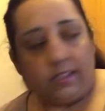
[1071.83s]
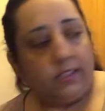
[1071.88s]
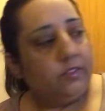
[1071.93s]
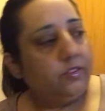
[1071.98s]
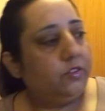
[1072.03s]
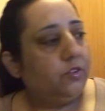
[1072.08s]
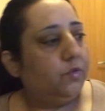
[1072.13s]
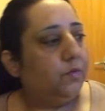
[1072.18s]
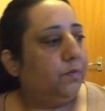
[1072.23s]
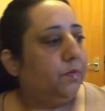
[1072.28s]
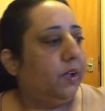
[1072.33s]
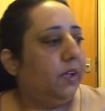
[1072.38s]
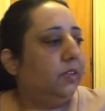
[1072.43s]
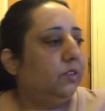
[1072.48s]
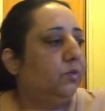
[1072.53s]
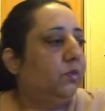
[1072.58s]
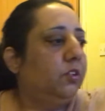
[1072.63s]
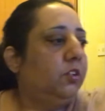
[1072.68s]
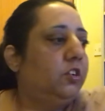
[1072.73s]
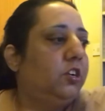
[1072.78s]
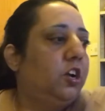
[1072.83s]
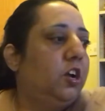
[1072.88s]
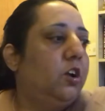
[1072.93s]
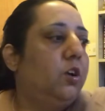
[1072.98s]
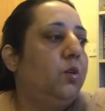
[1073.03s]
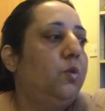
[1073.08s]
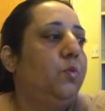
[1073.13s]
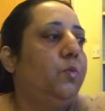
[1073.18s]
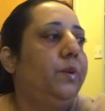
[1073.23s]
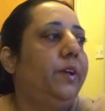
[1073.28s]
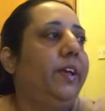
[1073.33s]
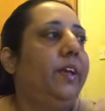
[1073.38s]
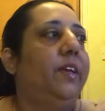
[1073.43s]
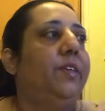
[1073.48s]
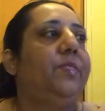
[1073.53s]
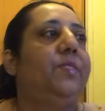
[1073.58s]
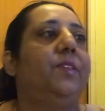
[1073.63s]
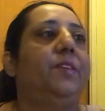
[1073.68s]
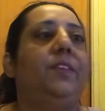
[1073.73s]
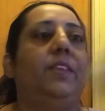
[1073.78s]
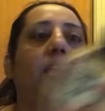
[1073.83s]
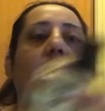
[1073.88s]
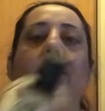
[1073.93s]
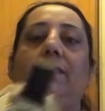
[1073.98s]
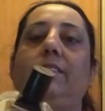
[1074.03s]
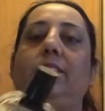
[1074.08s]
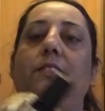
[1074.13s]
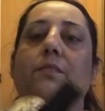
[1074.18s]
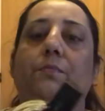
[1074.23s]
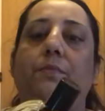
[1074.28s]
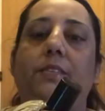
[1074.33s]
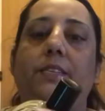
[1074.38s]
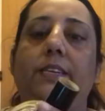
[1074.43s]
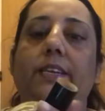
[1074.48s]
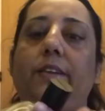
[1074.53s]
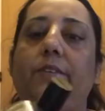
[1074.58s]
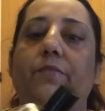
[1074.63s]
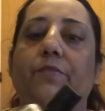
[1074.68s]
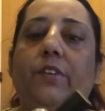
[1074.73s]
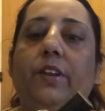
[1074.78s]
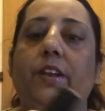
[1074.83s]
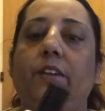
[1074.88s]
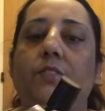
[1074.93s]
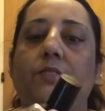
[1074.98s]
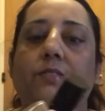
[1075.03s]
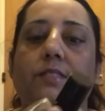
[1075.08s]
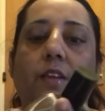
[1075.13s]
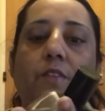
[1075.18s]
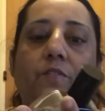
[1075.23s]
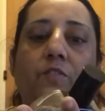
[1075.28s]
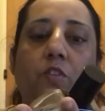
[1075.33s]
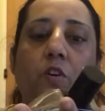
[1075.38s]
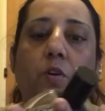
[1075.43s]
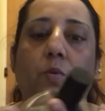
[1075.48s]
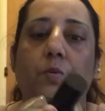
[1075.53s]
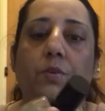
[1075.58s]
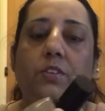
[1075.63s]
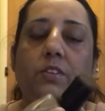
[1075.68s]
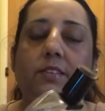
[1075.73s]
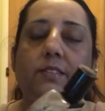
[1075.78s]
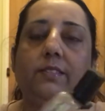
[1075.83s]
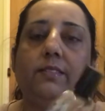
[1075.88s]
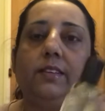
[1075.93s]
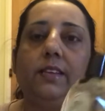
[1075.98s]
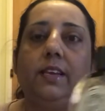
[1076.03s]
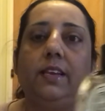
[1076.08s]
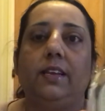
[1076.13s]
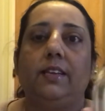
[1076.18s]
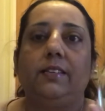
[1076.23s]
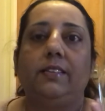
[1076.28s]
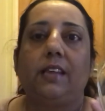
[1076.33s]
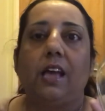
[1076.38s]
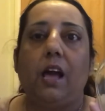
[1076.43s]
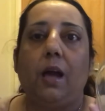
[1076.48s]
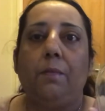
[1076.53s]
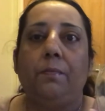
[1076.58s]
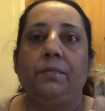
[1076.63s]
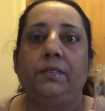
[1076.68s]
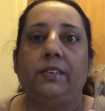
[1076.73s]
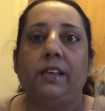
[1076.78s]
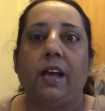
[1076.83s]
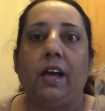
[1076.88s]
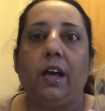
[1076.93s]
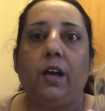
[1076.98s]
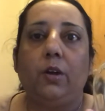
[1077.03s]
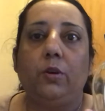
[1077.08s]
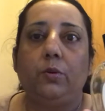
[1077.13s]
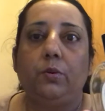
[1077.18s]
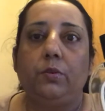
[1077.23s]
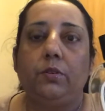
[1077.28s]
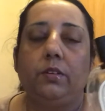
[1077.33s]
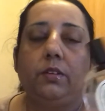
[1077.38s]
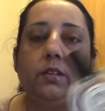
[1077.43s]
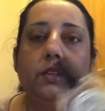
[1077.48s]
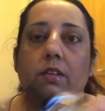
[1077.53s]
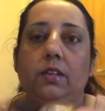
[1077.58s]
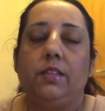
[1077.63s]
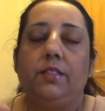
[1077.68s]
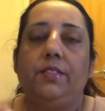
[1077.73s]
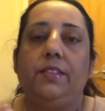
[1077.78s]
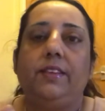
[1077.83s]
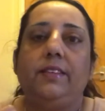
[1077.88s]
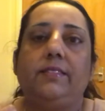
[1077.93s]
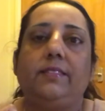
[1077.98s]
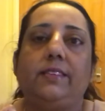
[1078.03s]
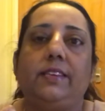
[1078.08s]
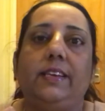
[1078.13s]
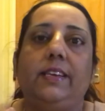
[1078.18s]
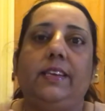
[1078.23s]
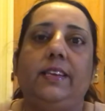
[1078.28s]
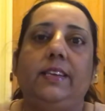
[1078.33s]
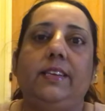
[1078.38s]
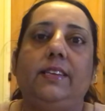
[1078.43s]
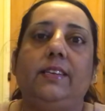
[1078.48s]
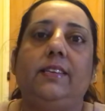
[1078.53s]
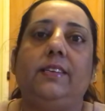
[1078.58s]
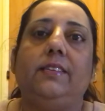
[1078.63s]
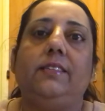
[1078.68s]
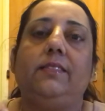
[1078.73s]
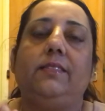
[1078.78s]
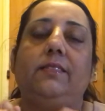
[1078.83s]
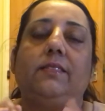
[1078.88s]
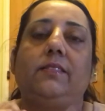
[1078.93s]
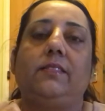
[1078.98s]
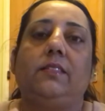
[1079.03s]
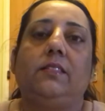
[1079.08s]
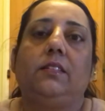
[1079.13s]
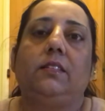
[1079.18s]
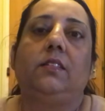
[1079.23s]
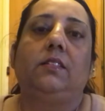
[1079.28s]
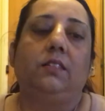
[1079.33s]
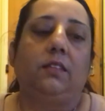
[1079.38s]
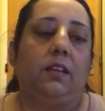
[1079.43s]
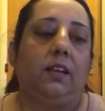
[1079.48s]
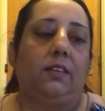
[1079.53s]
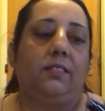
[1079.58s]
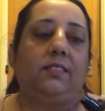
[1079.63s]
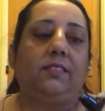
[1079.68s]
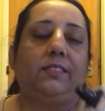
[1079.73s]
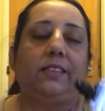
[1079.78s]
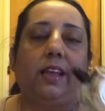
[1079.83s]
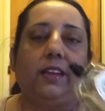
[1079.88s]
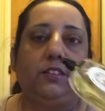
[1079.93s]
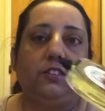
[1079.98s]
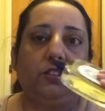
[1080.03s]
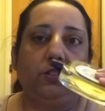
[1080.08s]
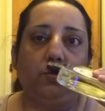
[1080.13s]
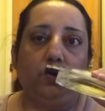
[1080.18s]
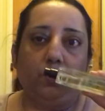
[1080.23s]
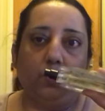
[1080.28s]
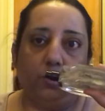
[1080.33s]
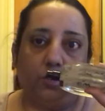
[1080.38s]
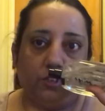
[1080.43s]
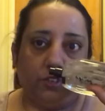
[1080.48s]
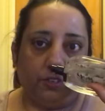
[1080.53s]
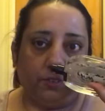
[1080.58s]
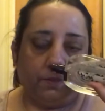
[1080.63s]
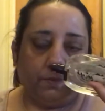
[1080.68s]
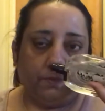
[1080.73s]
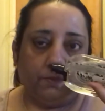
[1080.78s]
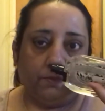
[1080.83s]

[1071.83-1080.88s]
So I might as well go with the next Diptyque fragrance I've got, which is Tam Dao. This is a sandalwood